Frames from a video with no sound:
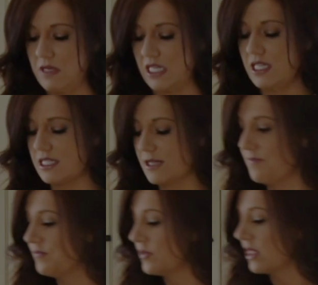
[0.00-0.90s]
minute.
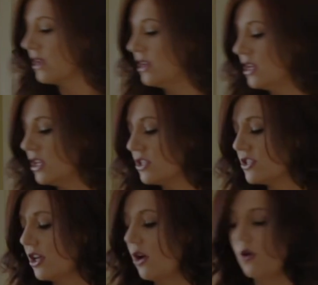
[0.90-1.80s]

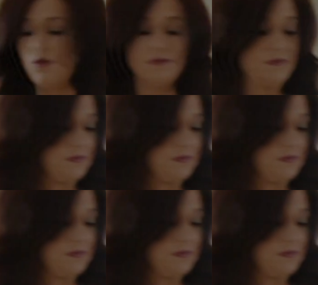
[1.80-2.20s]
So,